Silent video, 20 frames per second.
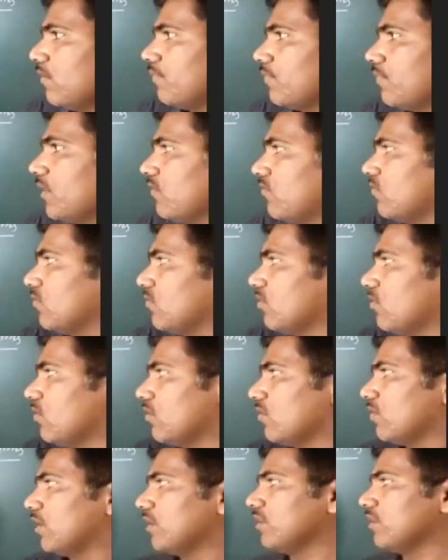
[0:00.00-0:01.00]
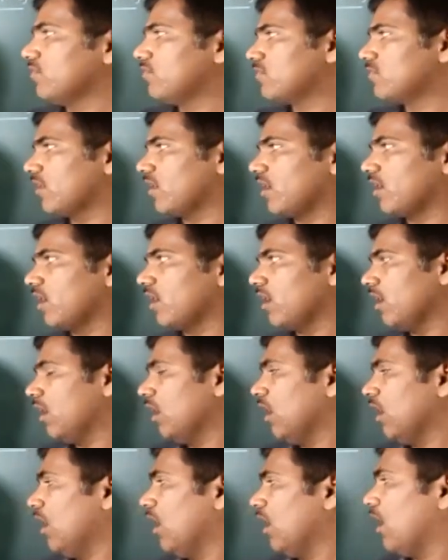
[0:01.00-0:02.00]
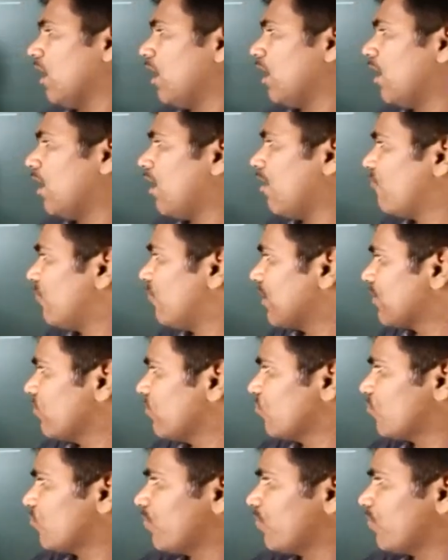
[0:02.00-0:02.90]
Yes, there is for this